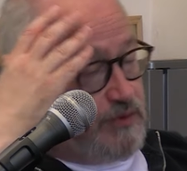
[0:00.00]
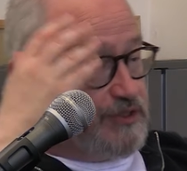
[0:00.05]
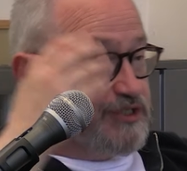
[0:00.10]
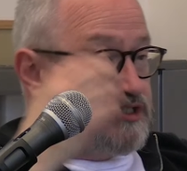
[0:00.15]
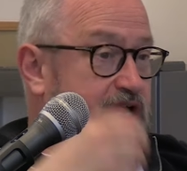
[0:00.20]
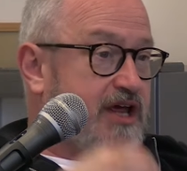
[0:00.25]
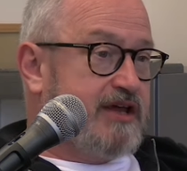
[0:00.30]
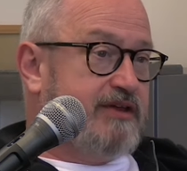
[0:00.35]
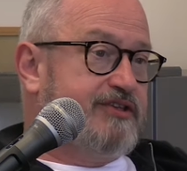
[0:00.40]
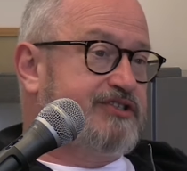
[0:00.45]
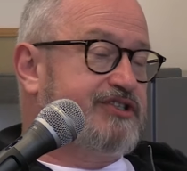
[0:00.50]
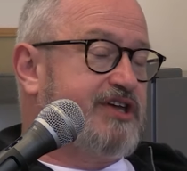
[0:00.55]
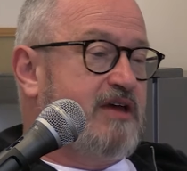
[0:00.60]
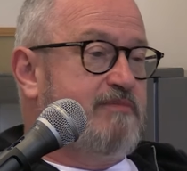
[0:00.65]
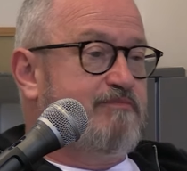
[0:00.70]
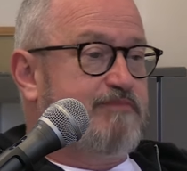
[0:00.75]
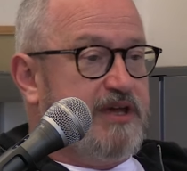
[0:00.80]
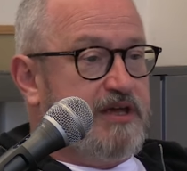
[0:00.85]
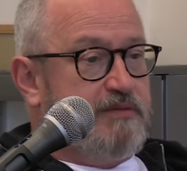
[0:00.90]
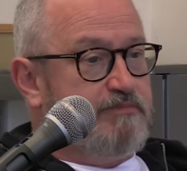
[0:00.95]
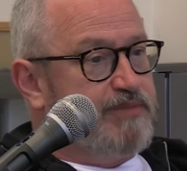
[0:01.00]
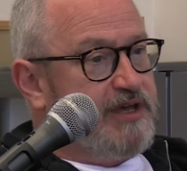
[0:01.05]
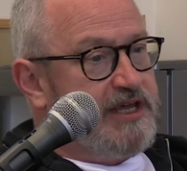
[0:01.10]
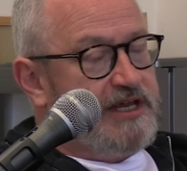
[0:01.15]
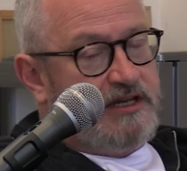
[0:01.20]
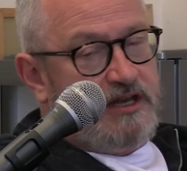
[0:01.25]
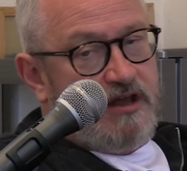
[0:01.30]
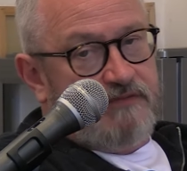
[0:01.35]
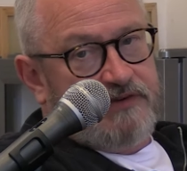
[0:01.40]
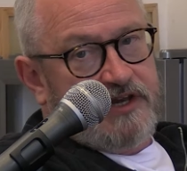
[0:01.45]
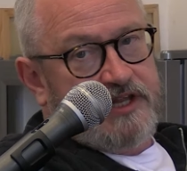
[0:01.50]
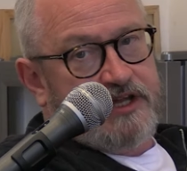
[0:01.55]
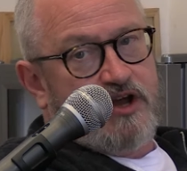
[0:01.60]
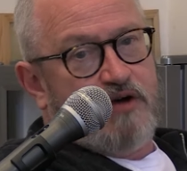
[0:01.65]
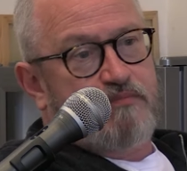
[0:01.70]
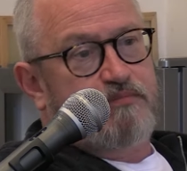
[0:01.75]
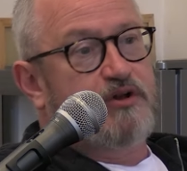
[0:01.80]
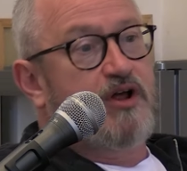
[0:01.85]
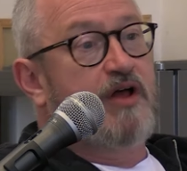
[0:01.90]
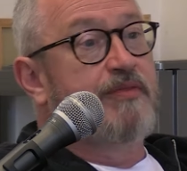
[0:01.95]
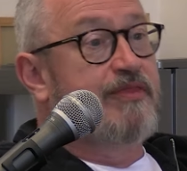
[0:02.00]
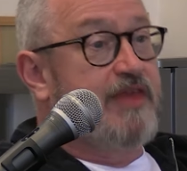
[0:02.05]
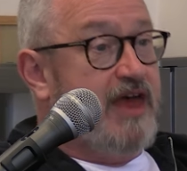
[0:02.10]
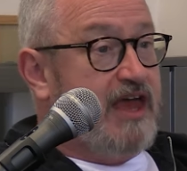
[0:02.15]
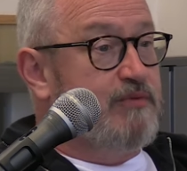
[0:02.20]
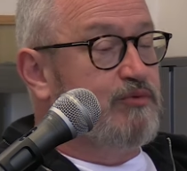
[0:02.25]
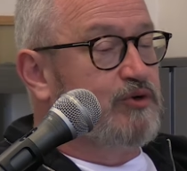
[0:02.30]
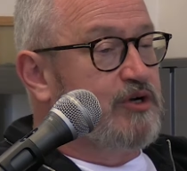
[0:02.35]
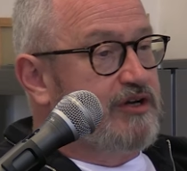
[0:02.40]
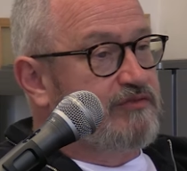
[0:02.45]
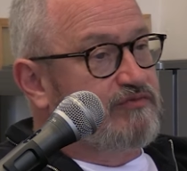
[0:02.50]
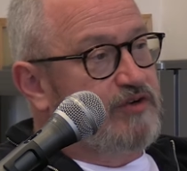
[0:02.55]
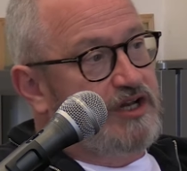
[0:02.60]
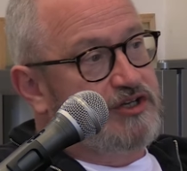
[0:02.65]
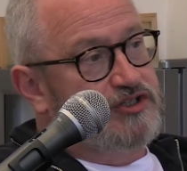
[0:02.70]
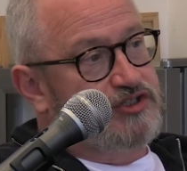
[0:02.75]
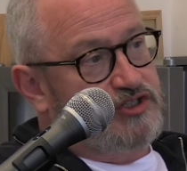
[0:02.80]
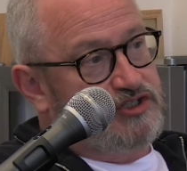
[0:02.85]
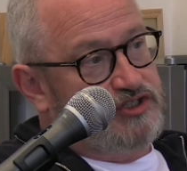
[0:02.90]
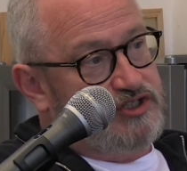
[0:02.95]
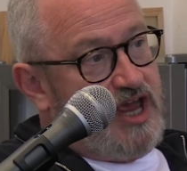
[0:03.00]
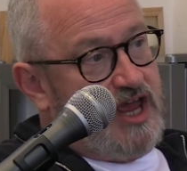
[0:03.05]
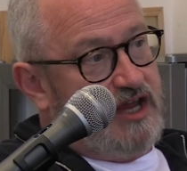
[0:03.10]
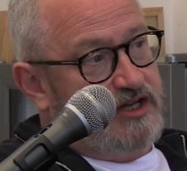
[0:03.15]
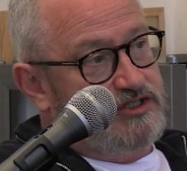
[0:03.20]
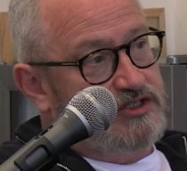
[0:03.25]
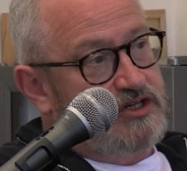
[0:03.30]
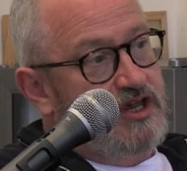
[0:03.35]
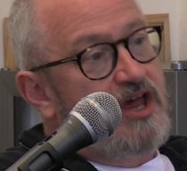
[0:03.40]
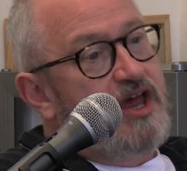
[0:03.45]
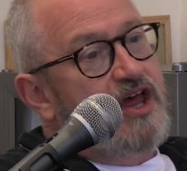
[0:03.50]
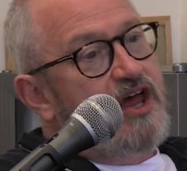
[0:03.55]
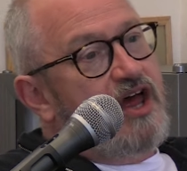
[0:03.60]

always stay at the same B and B. Lovely couple, and they were in a religious sect.